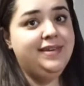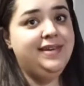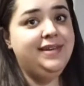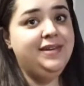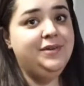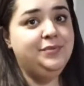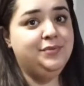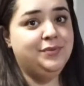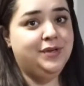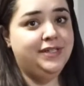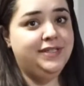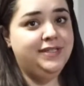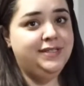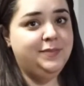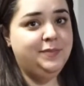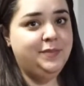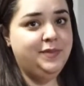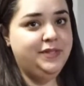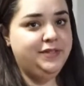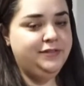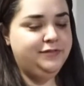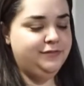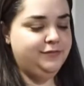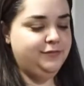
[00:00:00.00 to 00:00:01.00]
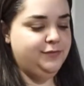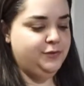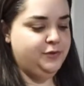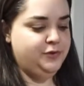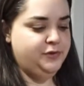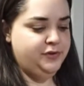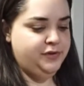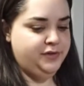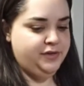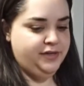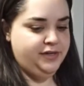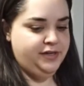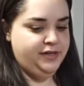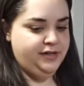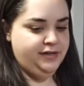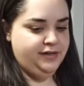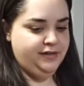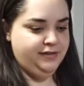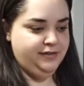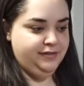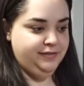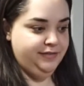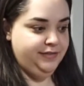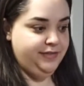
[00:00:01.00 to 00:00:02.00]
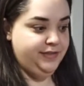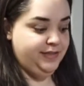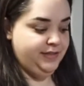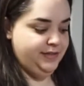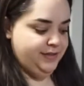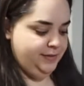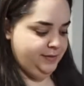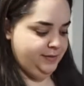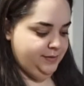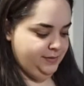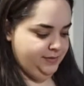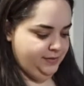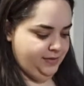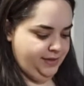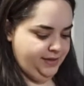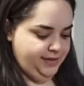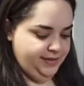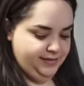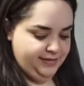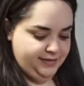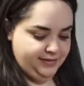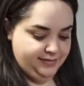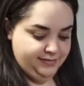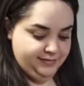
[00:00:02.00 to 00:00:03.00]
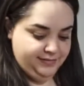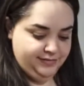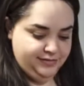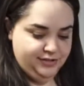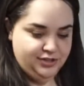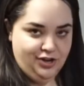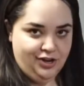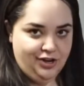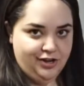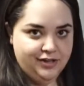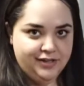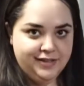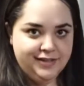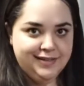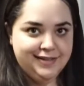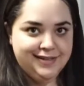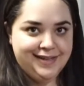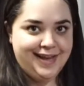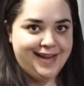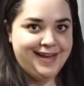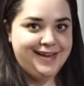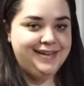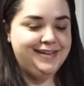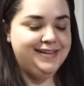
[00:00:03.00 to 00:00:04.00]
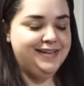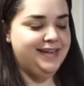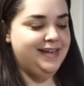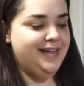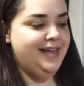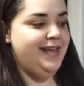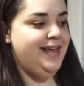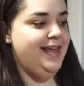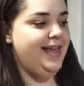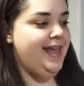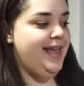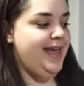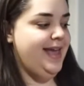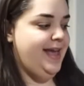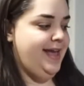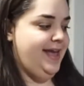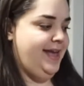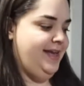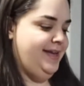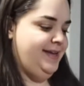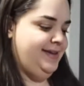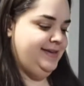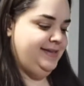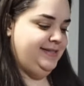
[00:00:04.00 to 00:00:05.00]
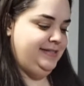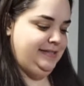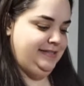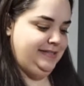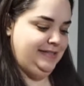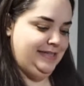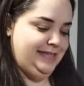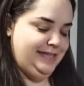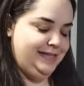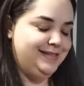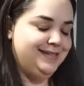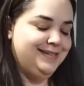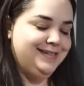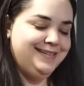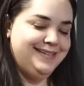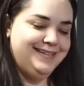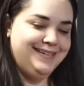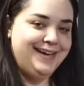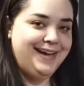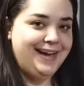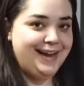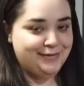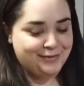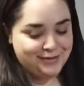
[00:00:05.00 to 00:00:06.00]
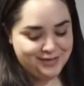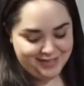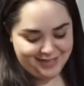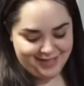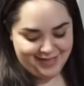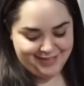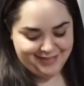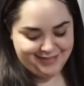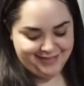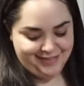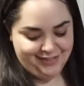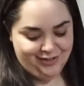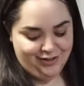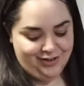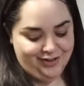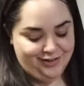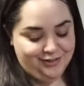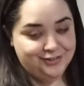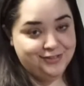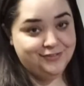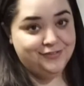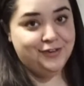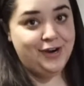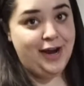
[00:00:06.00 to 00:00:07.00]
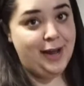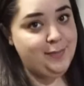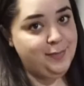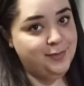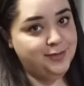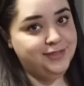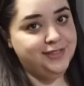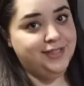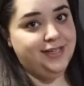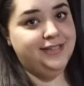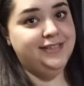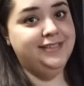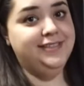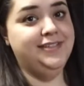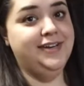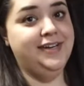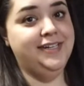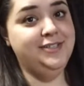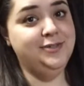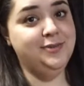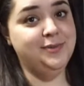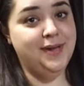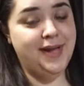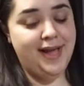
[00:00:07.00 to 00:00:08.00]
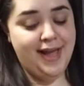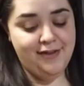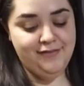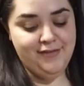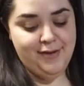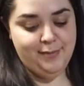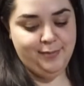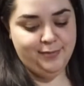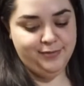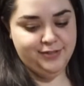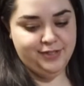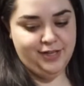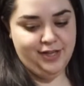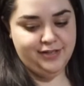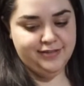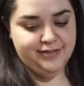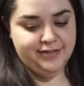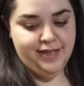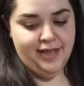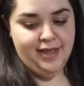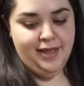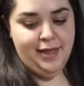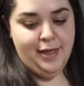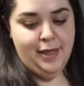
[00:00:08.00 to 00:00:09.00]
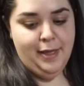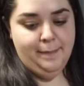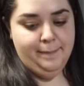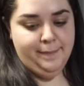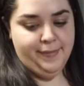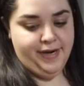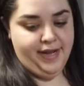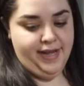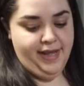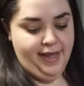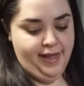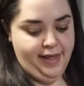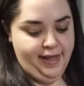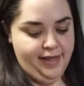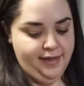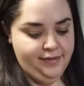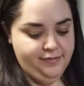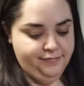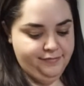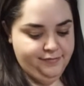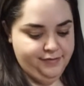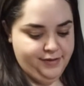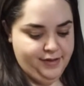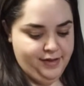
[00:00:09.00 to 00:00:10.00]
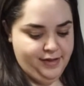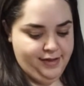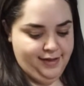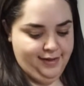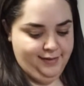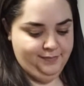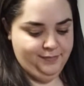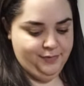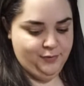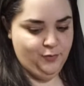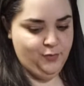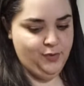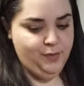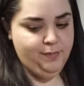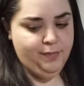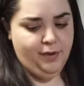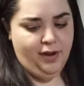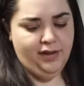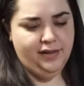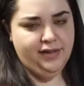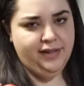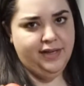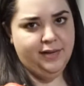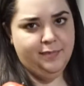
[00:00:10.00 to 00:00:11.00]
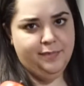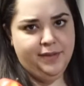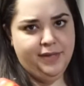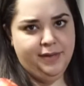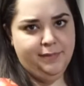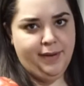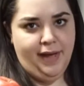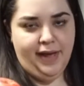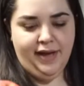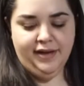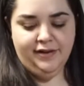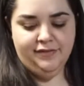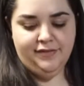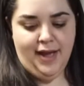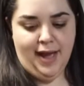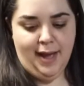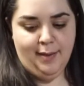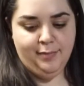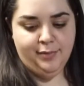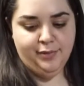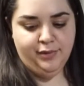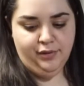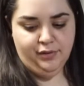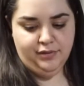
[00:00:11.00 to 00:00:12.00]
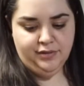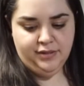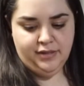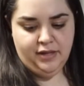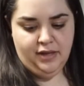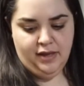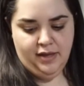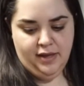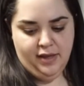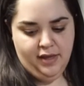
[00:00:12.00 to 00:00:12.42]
the recipe for the like dog cake, and I realized it calls for applesauce. So I don't have applesauce, but I have, we bought like a big bag of apples.